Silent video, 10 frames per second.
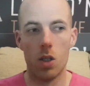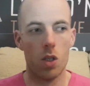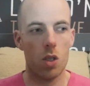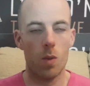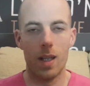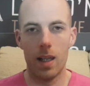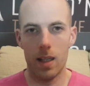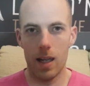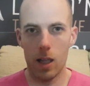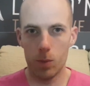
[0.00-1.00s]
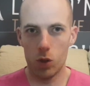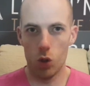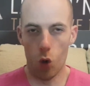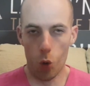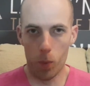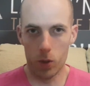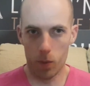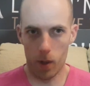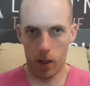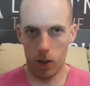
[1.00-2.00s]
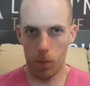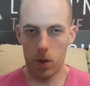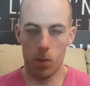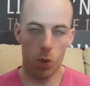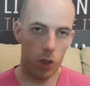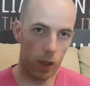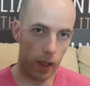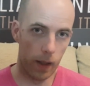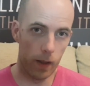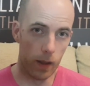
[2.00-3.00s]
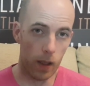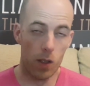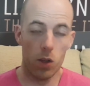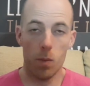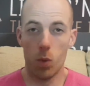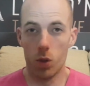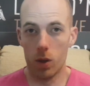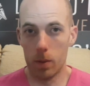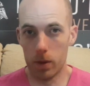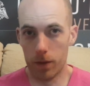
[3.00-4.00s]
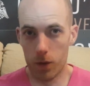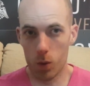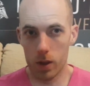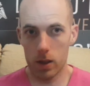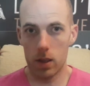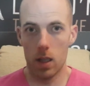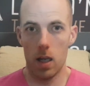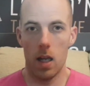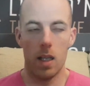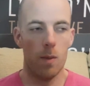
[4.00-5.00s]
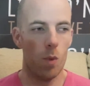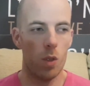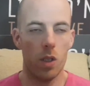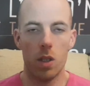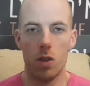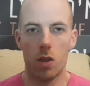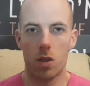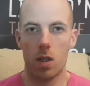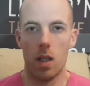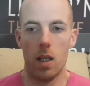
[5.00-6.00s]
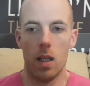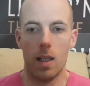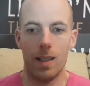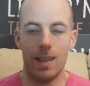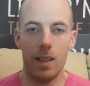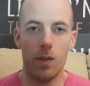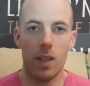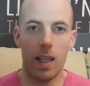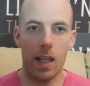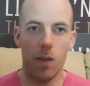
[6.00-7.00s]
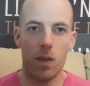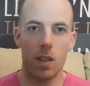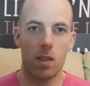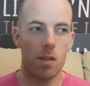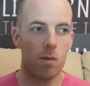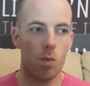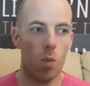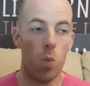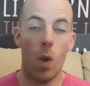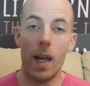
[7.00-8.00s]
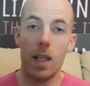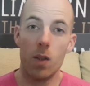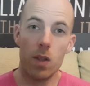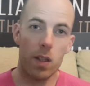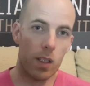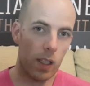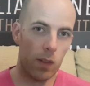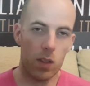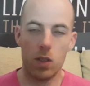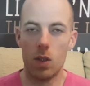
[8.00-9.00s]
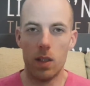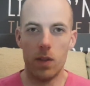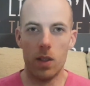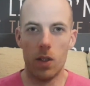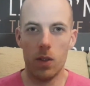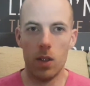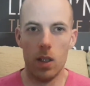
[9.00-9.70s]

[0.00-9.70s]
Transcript: So it helps you open your body up. The more you learn, the more you're able to focus, and the more you can just live a life that's wider than the life that you're living now.